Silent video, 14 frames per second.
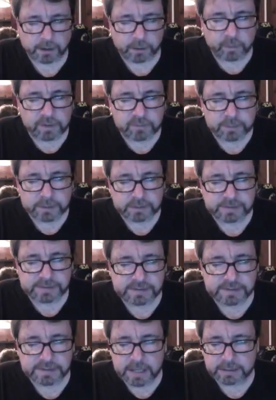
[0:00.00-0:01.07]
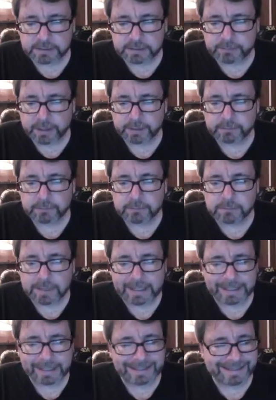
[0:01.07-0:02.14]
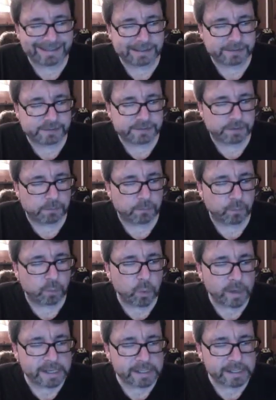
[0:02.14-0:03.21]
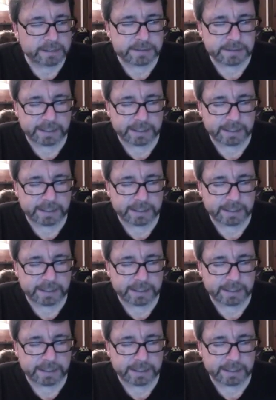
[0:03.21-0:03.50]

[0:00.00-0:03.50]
we've been socked by rain and some wind.